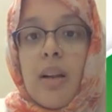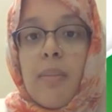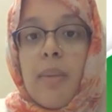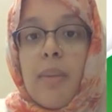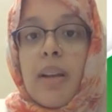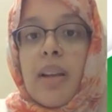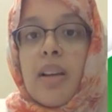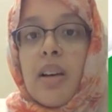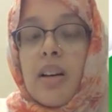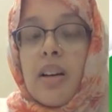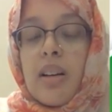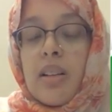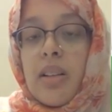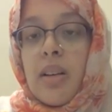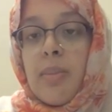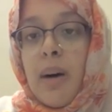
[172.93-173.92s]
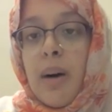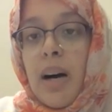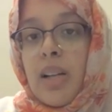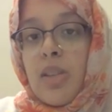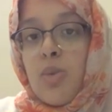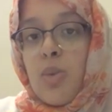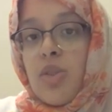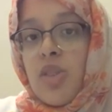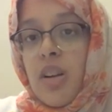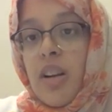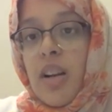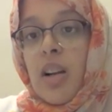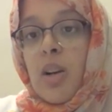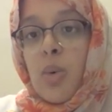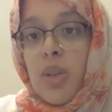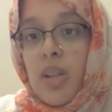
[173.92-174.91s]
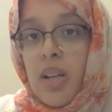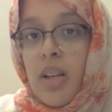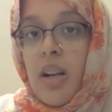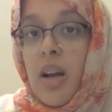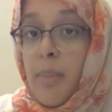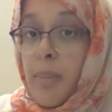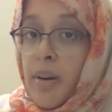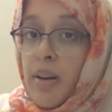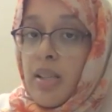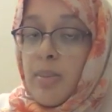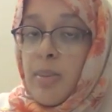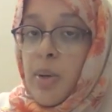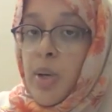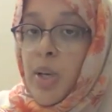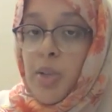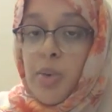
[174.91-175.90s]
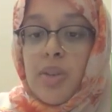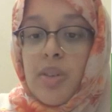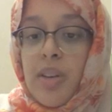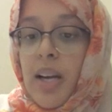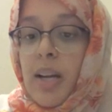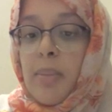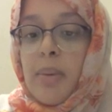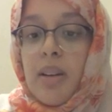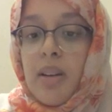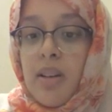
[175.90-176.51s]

there are many other parts which are included in upper respiratory tract,